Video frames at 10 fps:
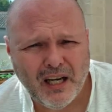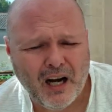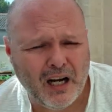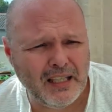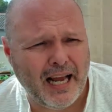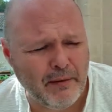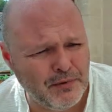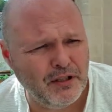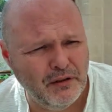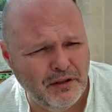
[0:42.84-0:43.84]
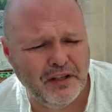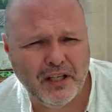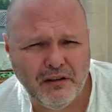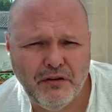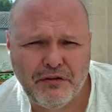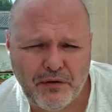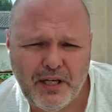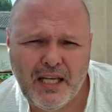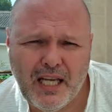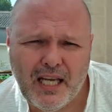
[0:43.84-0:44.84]
I absolutely think over 3
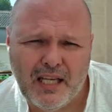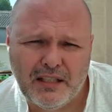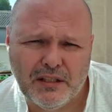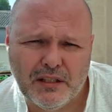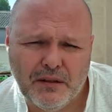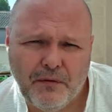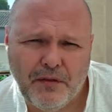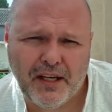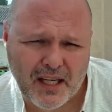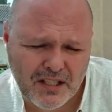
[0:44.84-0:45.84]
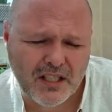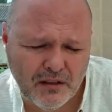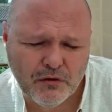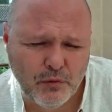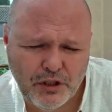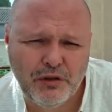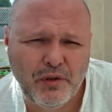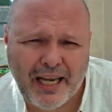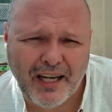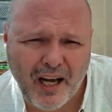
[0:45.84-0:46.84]
years, they are skills which you
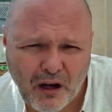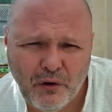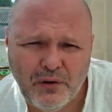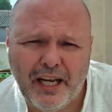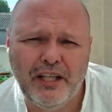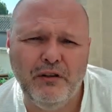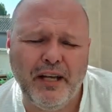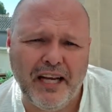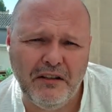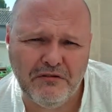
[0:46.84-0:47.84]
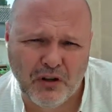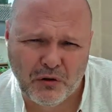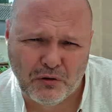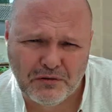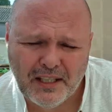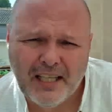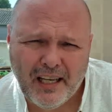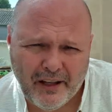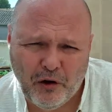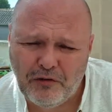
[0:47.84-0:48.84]
can hone and you can evolve.
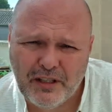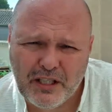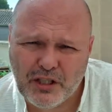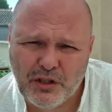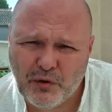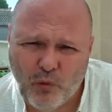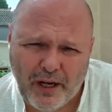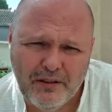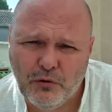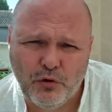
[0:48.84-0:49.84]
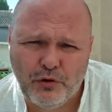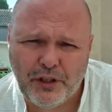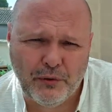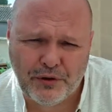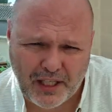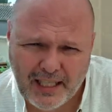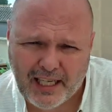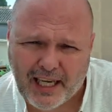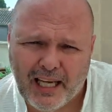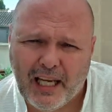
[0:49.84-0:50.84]
And often it's just a way of ordering your
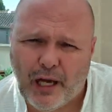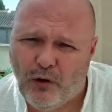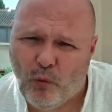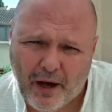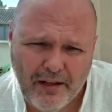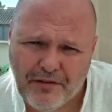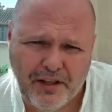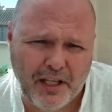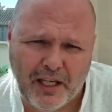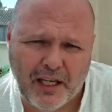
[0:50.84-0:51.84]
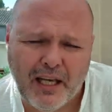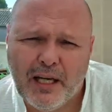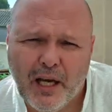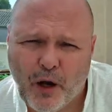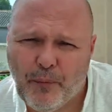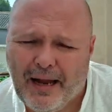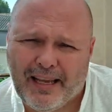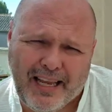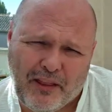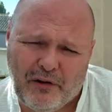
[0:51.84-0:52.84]
thinking and way of thinking about
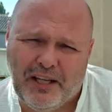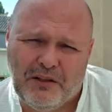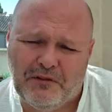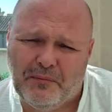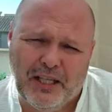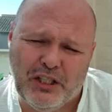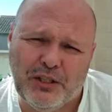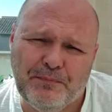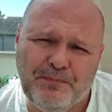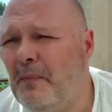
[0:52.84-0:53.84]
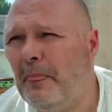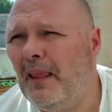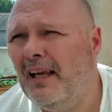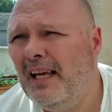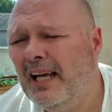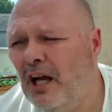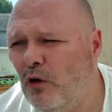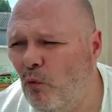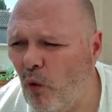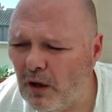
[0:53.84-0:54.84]
gathering information.
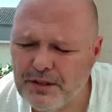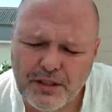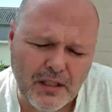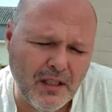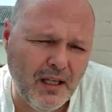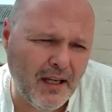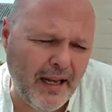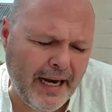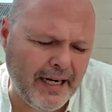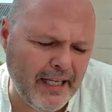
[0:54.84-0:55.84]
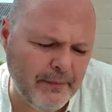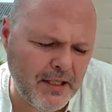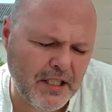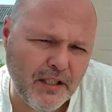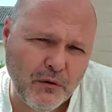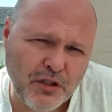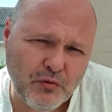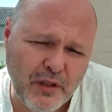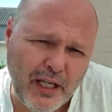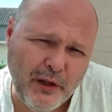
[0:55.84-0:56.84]
What academic skills are
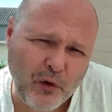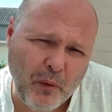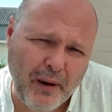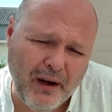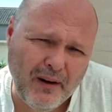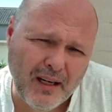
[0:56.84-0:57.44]
really all about